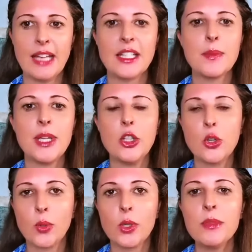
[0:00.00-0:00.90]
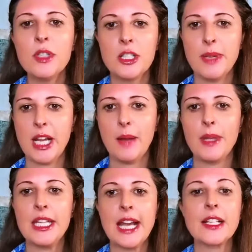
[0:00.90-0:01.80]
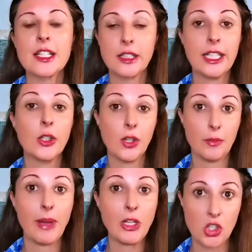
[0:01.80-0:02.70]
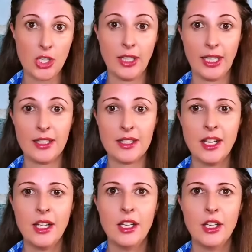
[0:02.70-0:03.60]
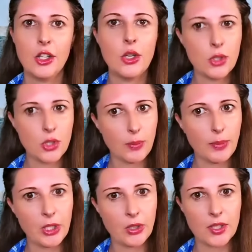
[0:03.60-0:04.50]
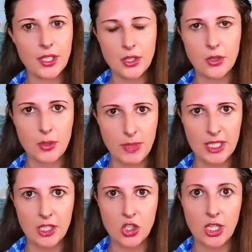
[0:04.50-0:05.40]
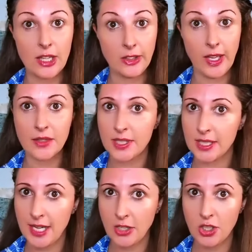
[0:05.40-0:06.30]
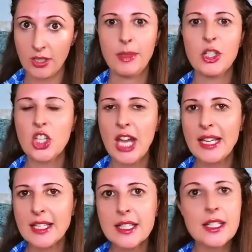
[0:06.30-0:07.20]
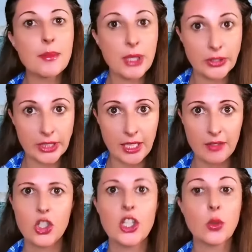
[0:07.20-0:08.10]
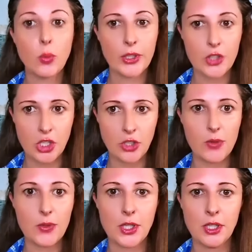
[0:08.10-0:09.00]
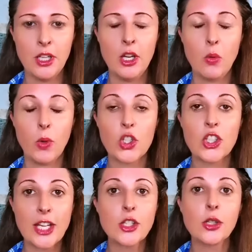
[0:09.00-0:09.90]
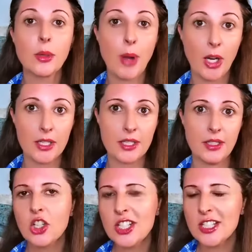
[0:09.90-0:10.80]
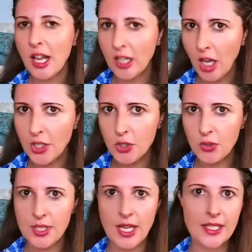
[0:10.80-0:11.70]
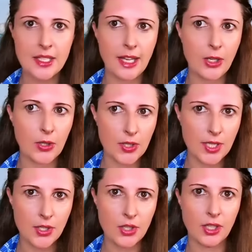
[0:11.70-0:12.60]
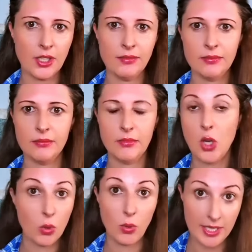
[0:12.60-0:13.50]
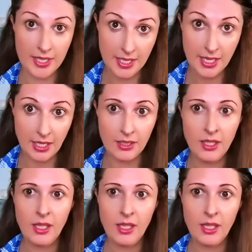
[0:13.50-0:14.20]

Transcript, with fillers: and is being groomed to become the next leader of Munchkinland, usurping her sister's position in the line of succession. But she has a disability. She's a wheelchair user, which sets her apart. She's not ostracized like her sister, no green skin,